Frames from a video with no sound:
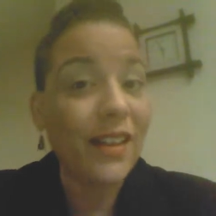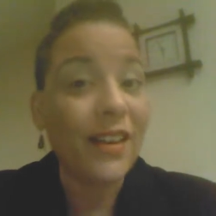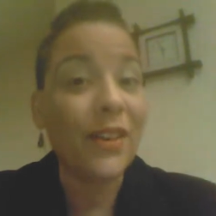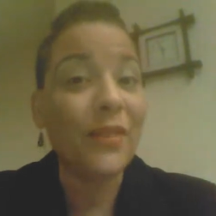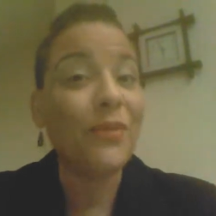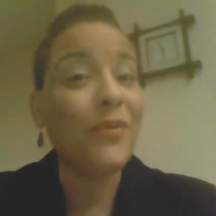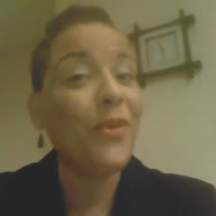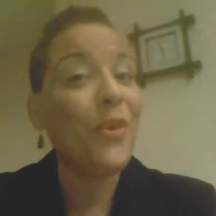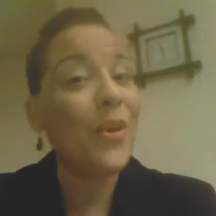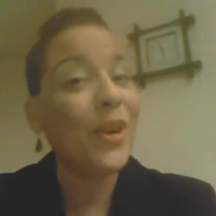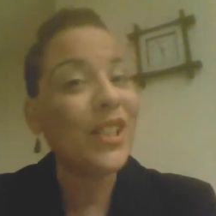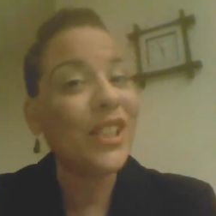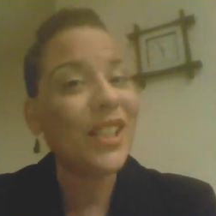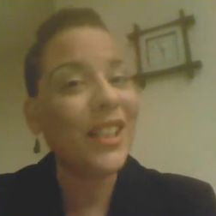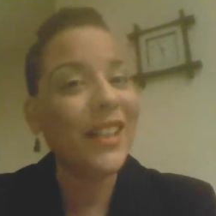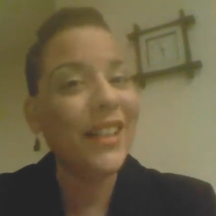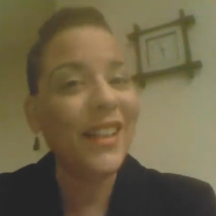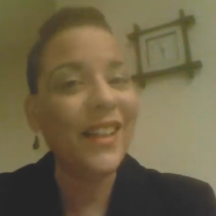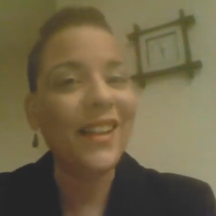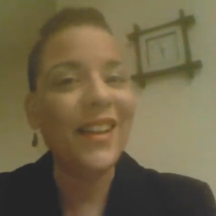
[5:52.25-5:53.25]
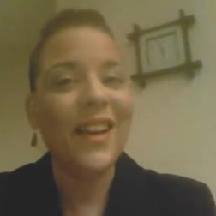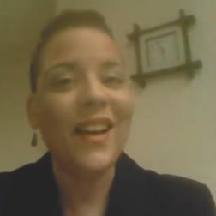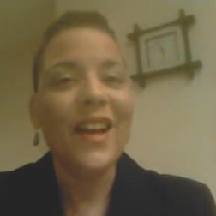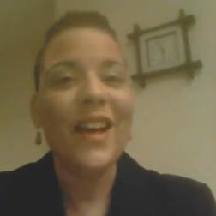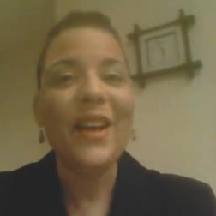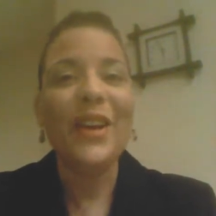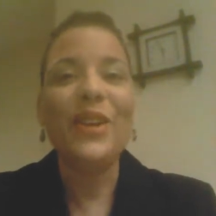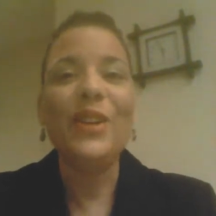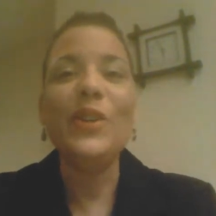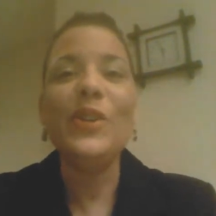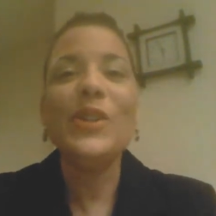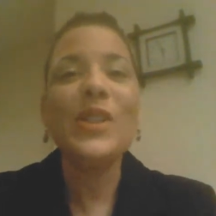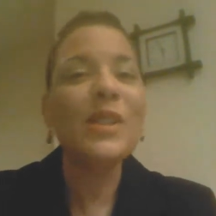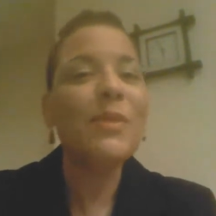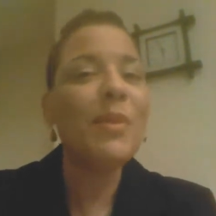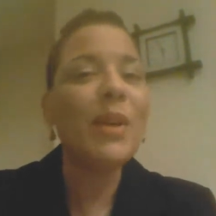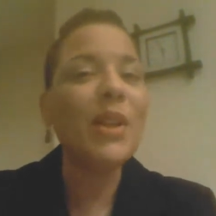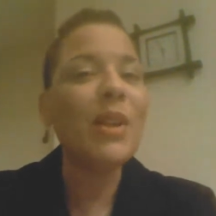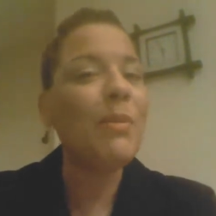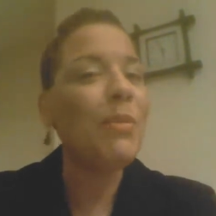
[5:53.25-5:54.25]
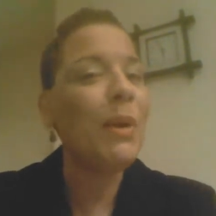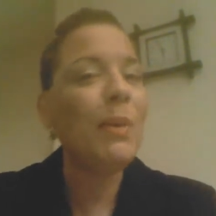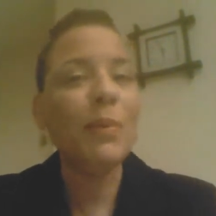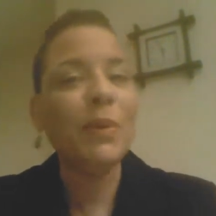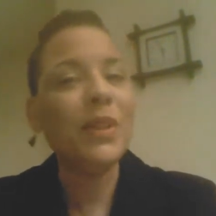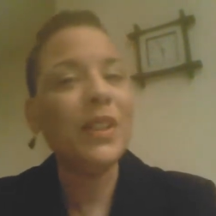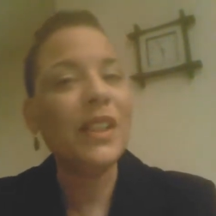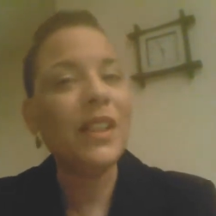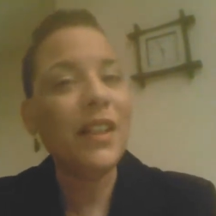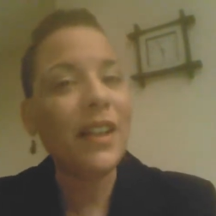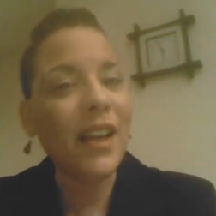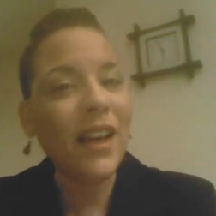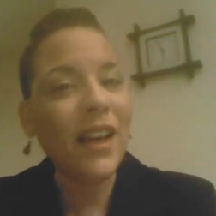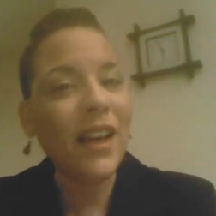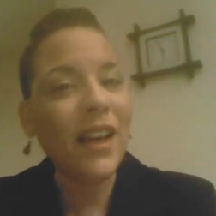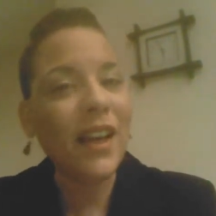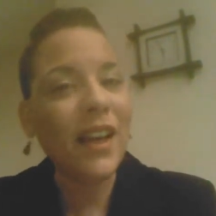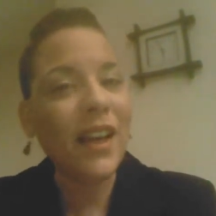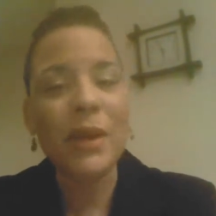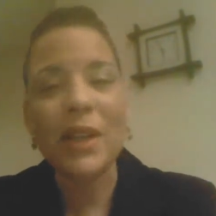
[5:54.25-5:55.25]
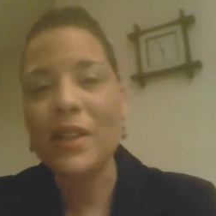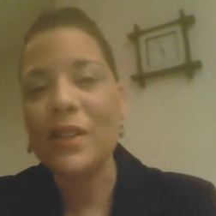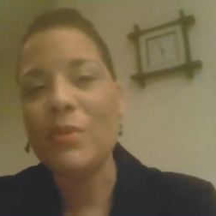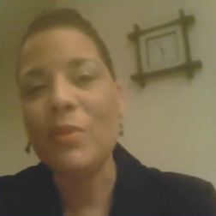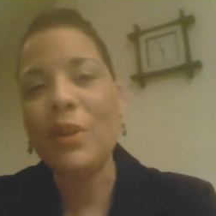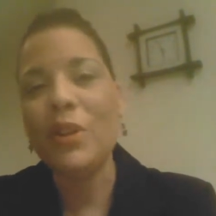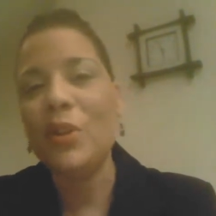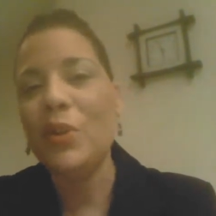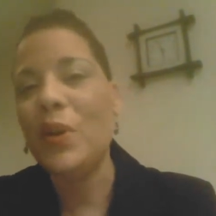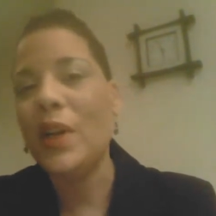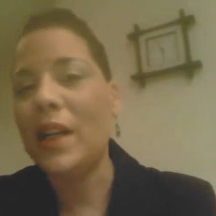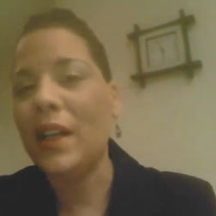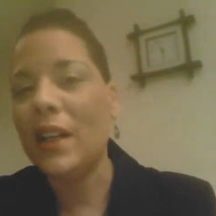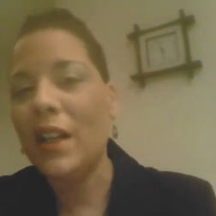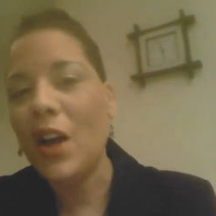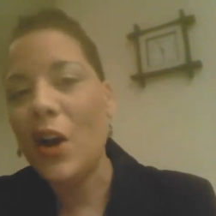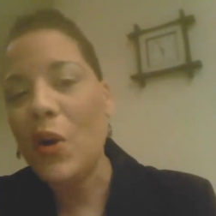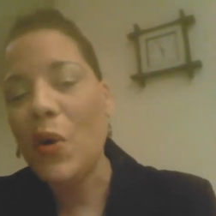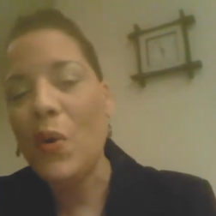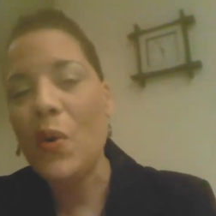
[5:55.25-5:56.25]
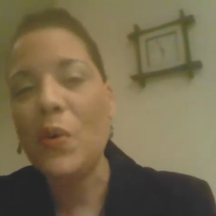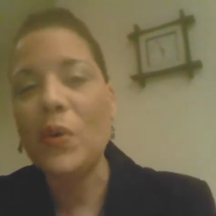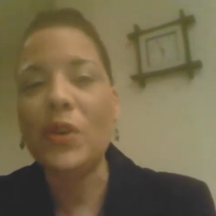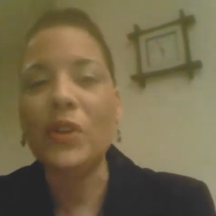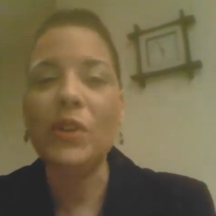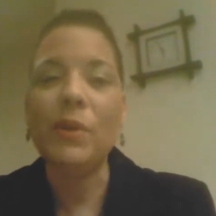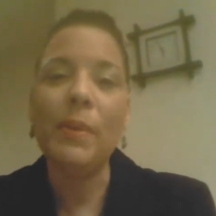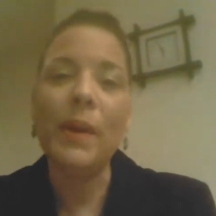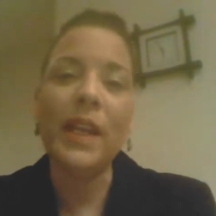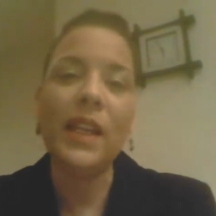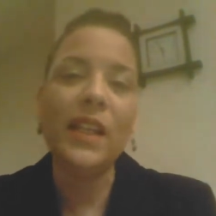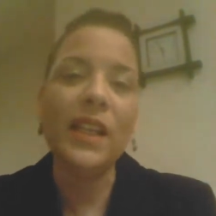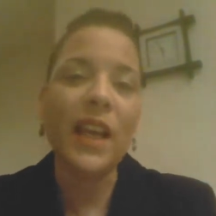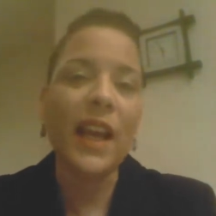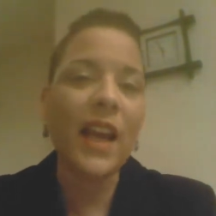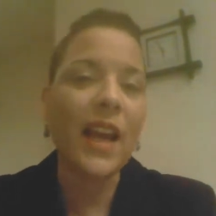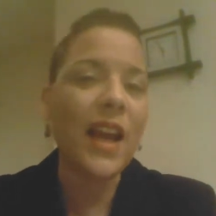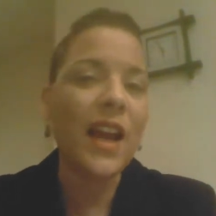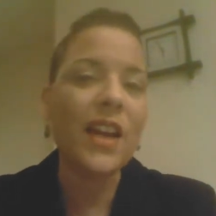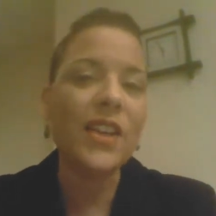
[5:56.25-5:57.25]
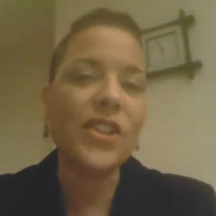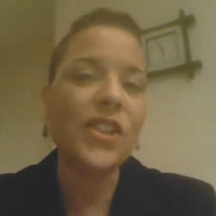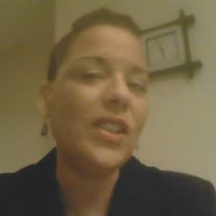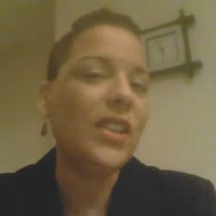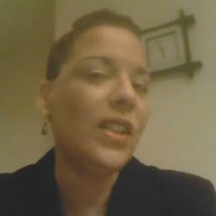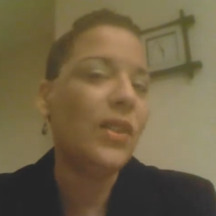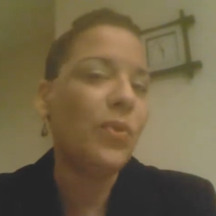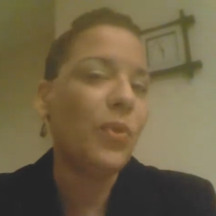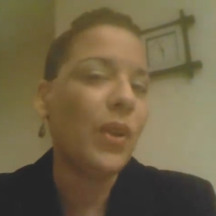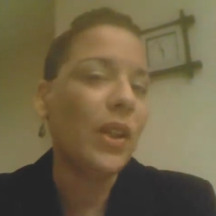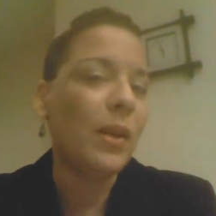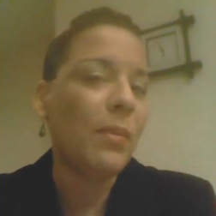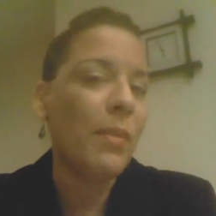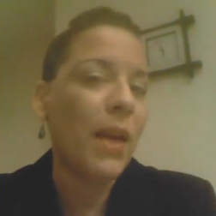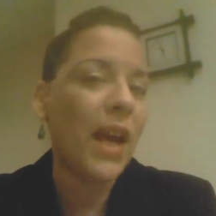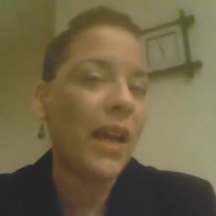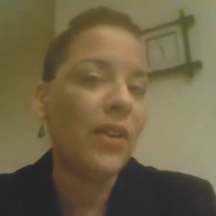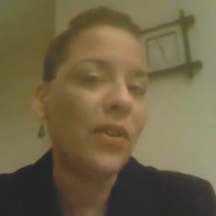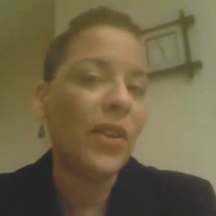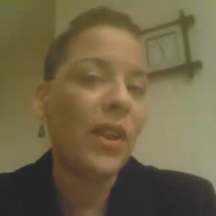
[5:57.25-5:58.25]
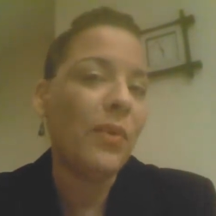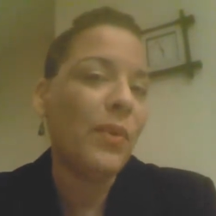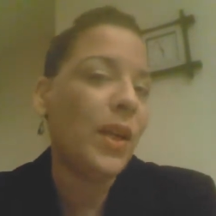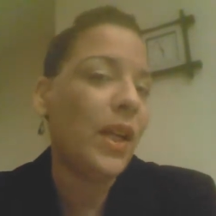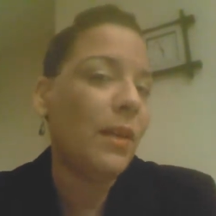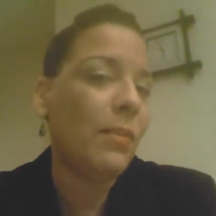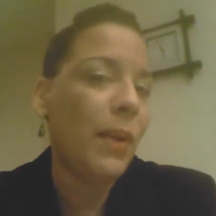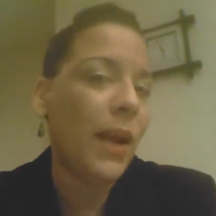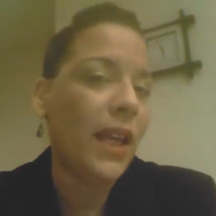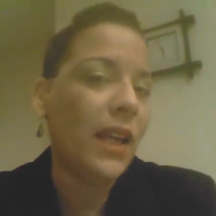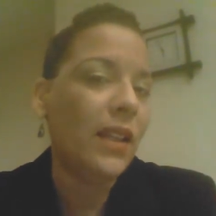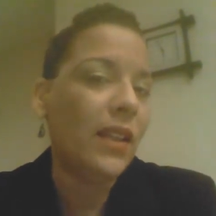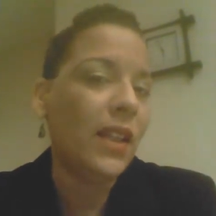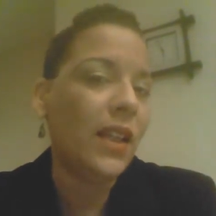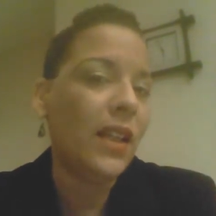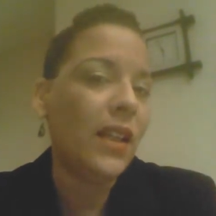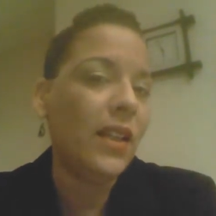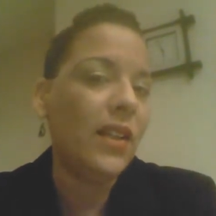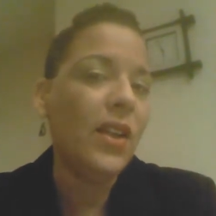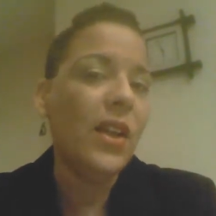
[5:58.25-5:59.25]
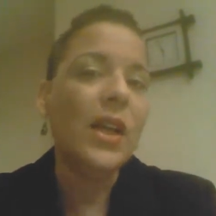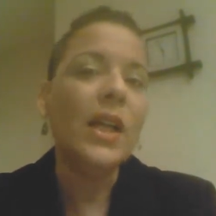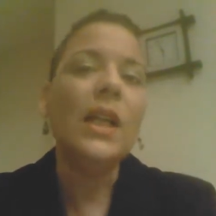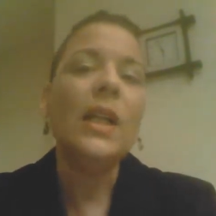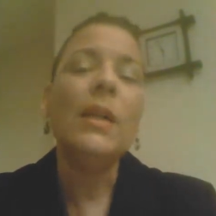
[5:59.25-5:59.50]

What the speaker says: Unfortunately, it used to be that people didn't care because whether you get a loan or you paid cash, it didn't really matter. They were getting paid in the end.